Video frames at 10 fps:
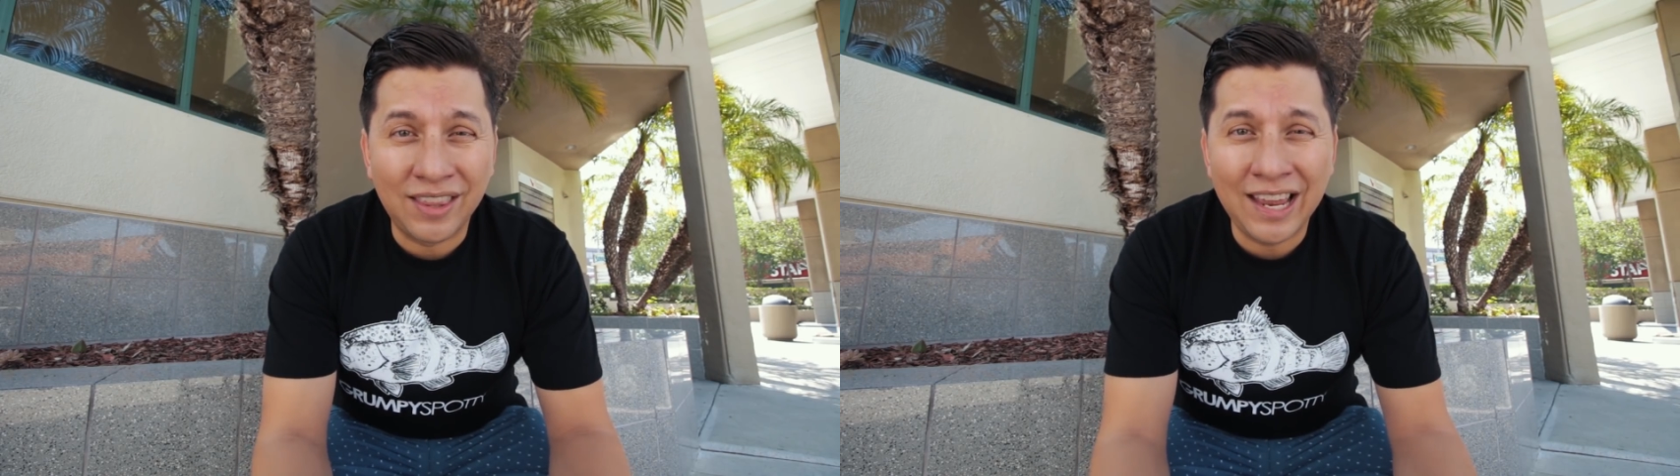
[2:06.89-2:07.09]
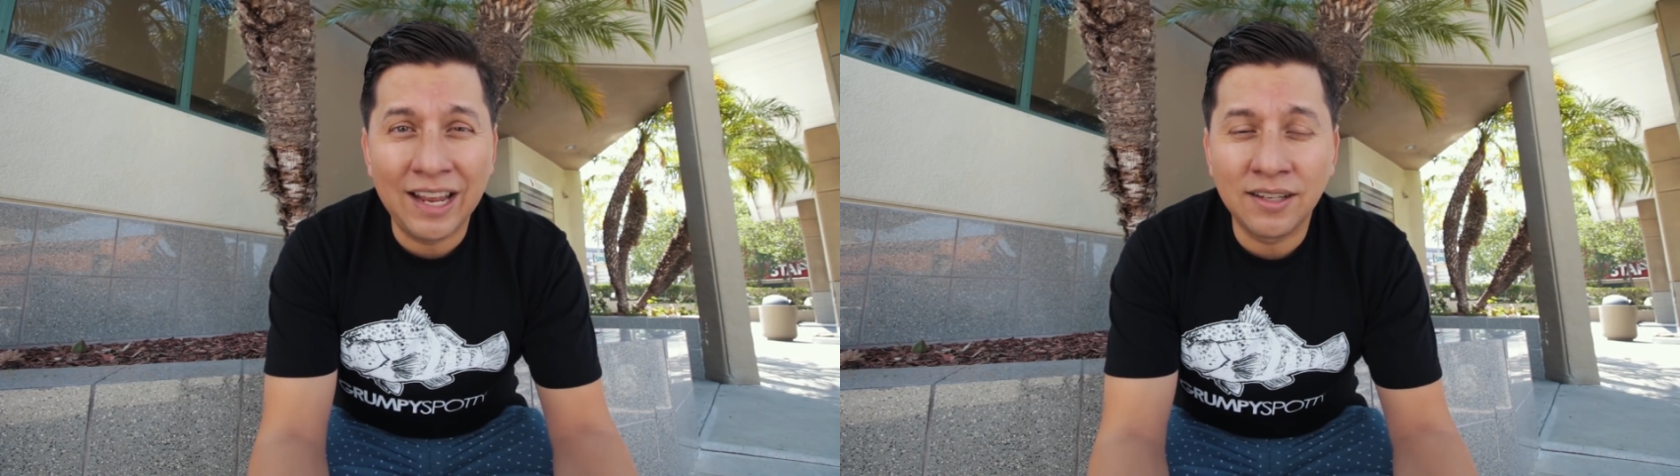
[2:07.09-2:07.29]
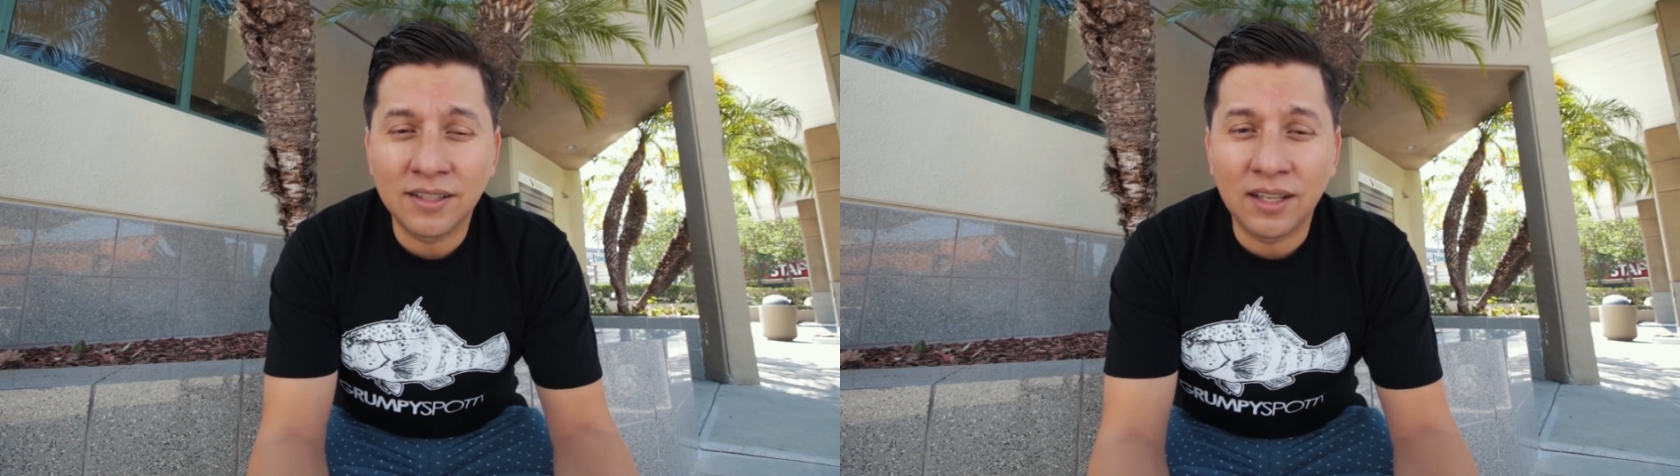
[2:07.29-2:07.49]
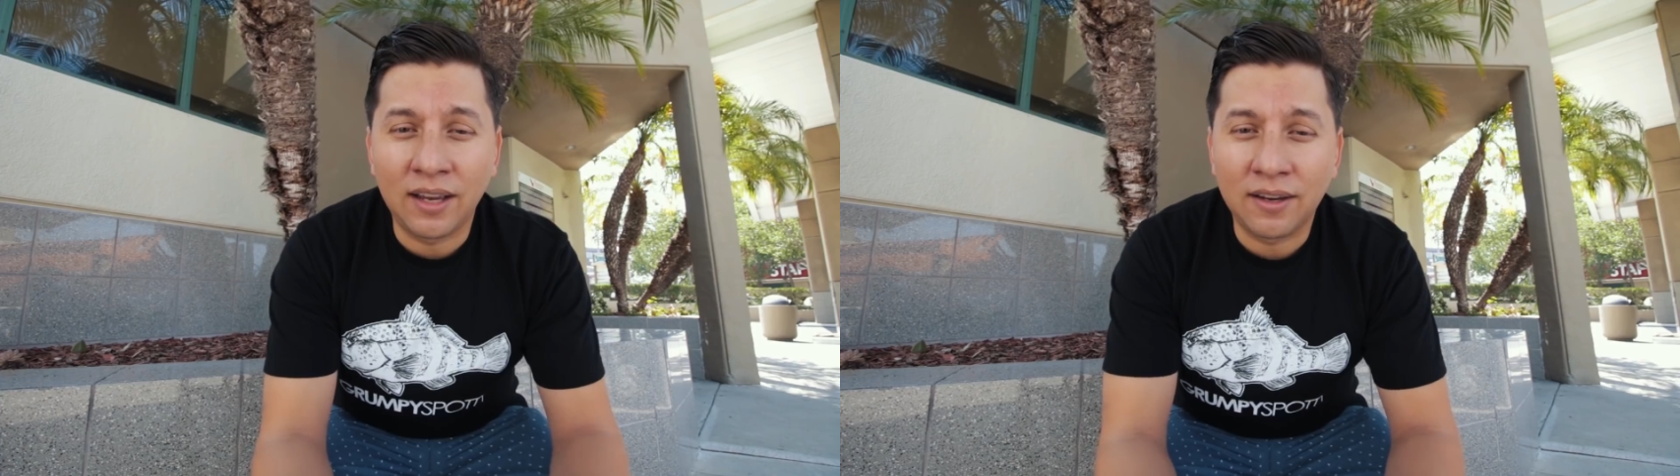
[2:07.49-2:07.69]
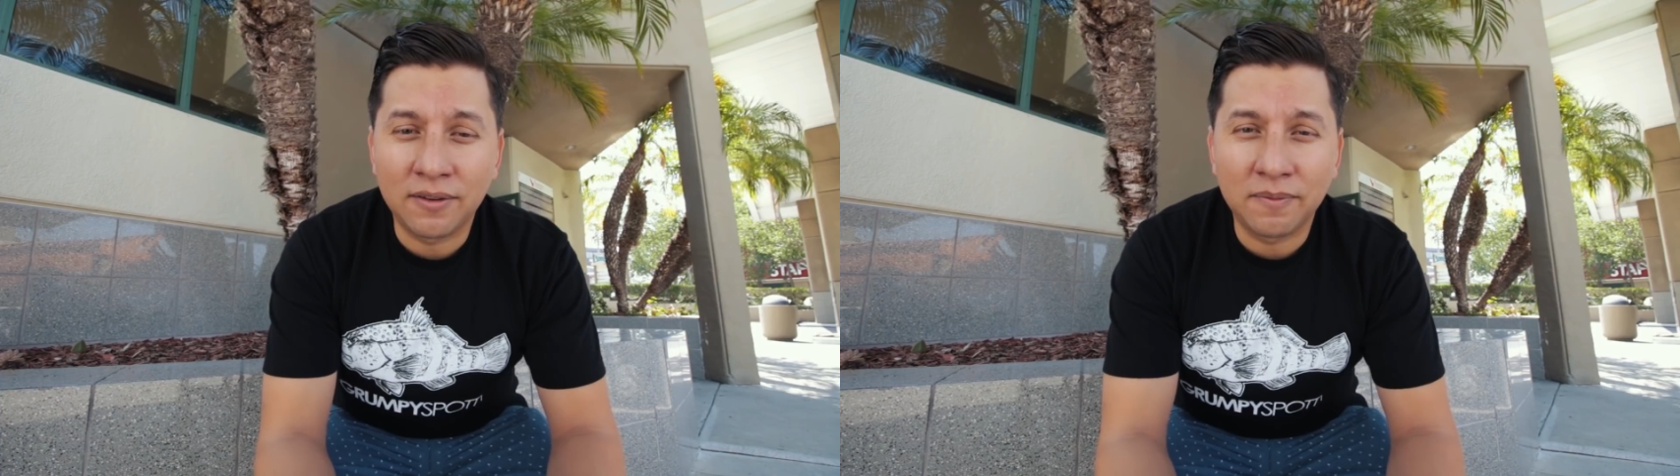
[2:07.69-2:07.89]
things
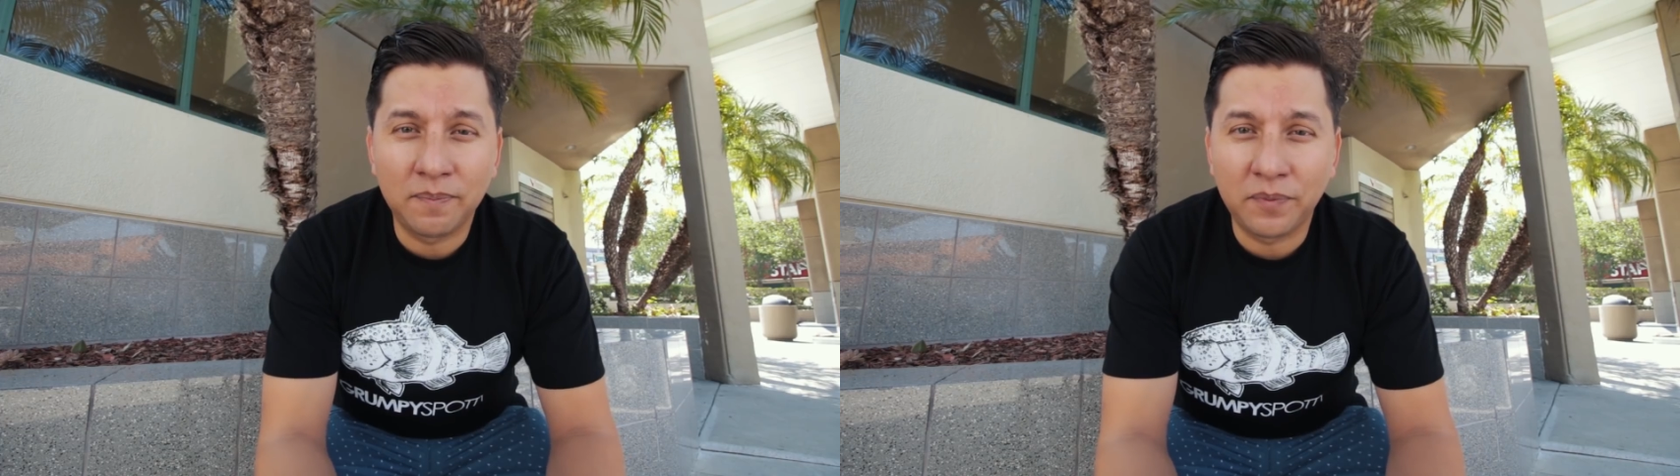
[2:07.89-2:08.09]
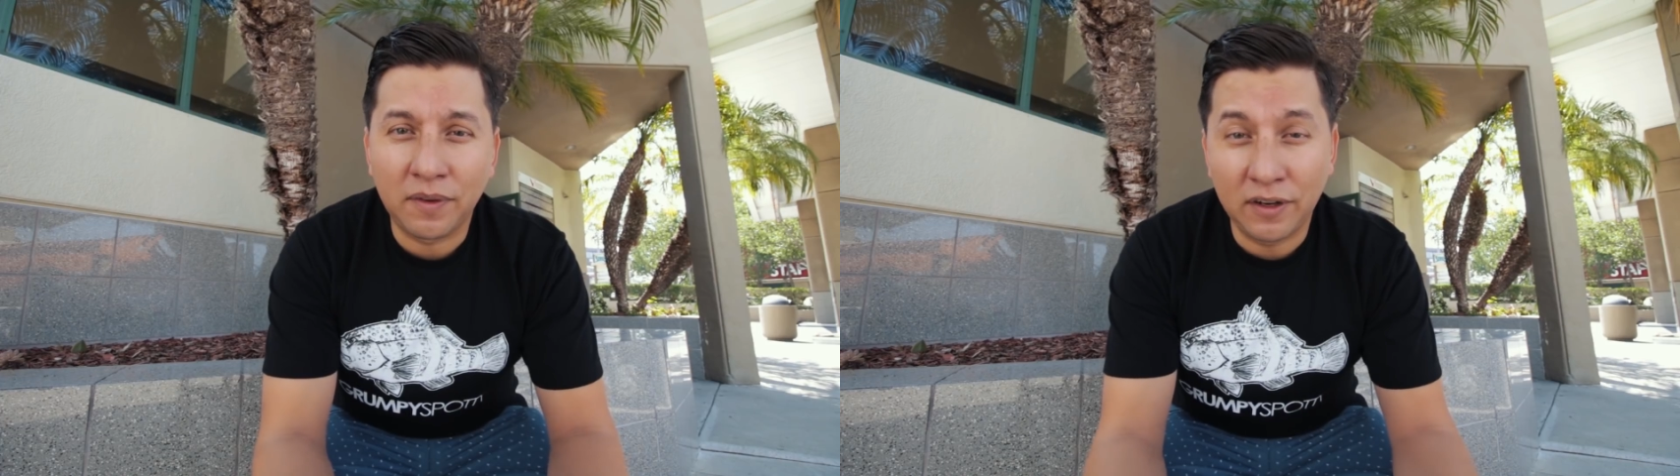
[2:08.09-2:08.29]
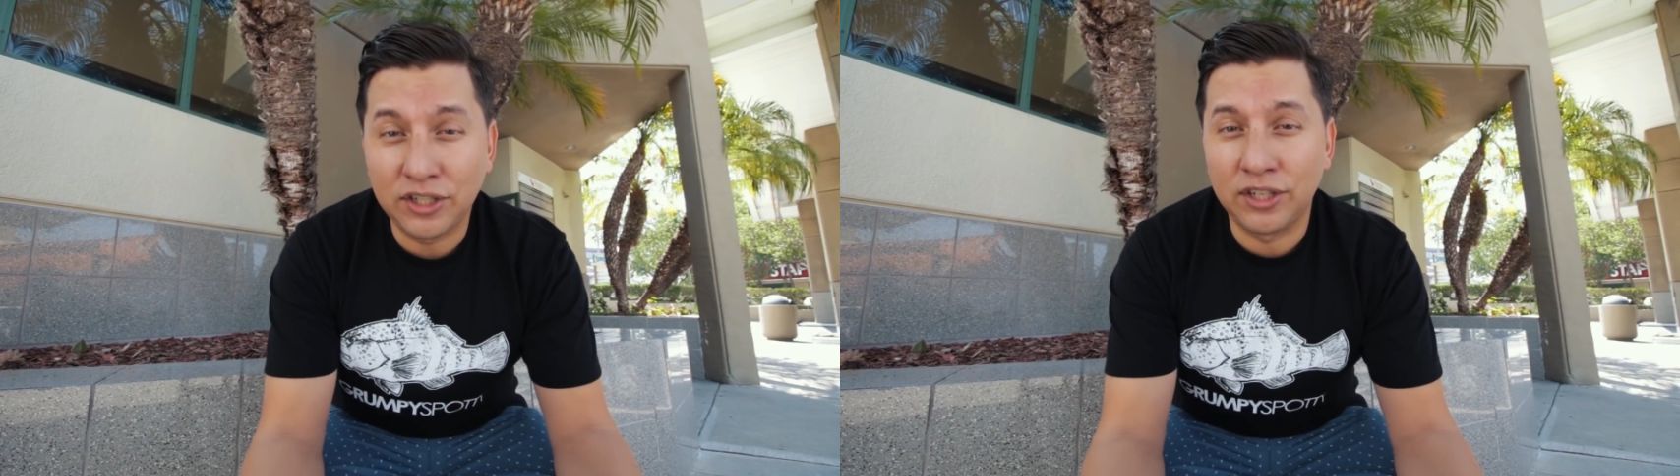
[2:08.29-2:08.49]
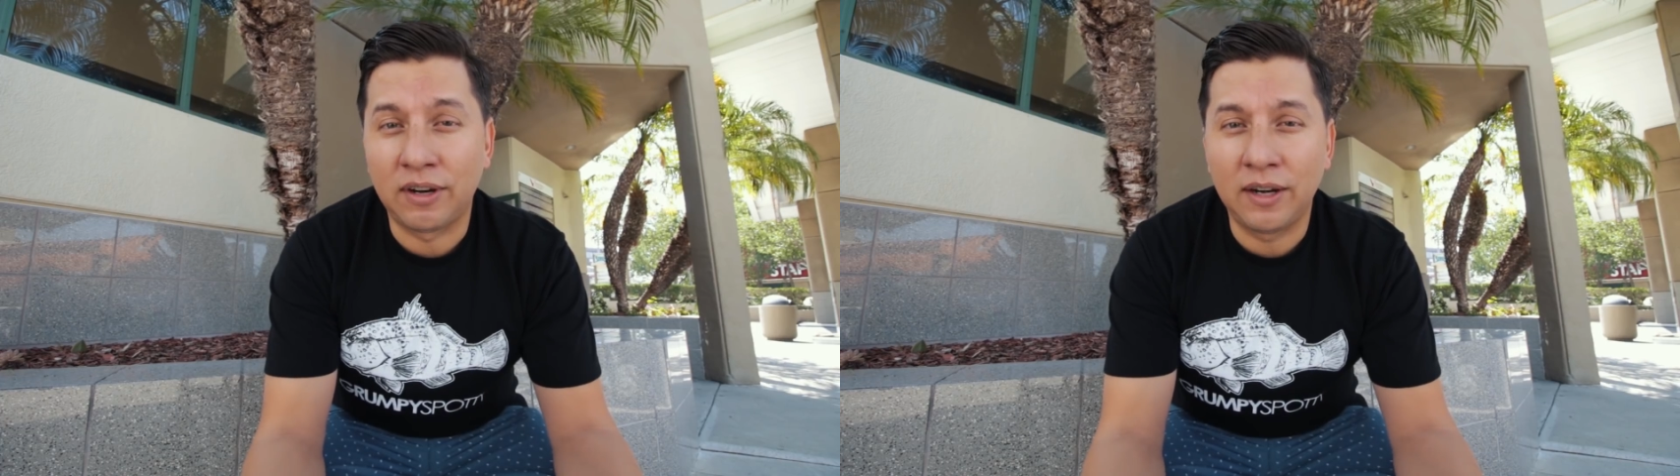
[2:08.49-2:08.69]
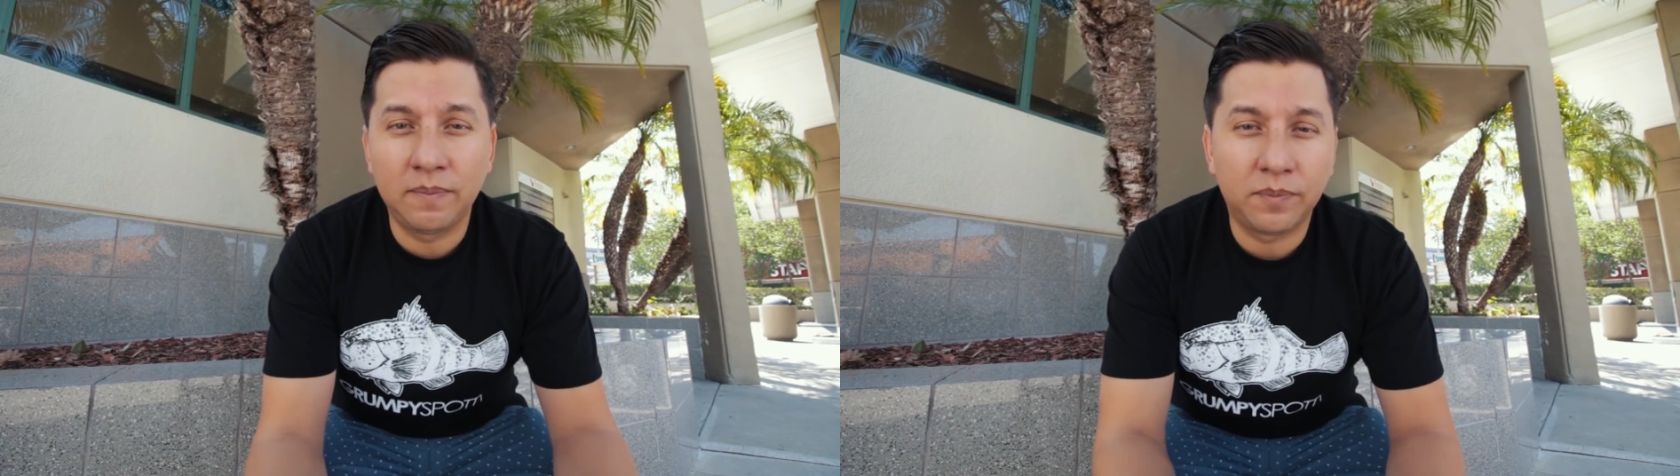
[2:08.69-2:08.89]
like fishing,
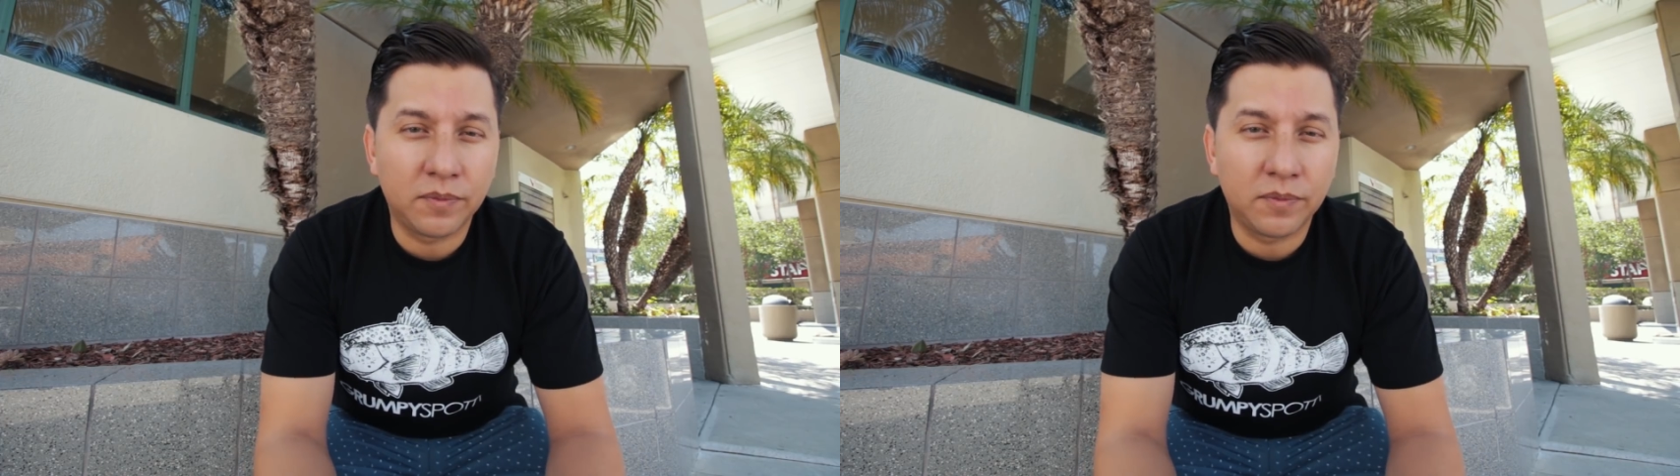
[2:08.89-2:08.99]
right?